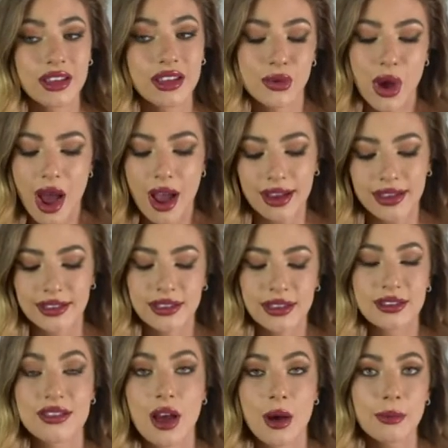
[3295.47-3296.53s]
if I
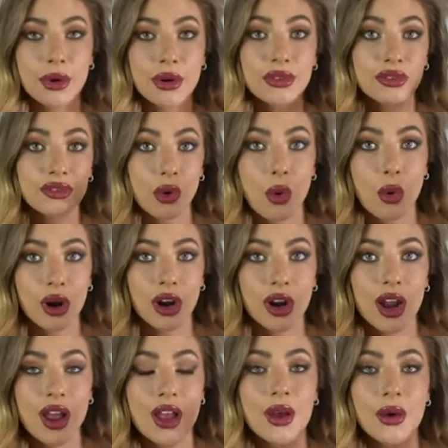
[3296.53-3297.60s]
have to look like this for the
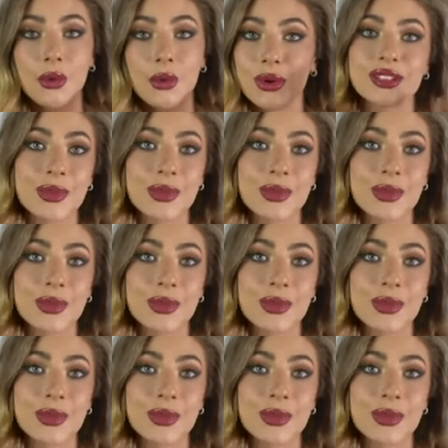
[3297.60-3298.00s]
rest of my life. Was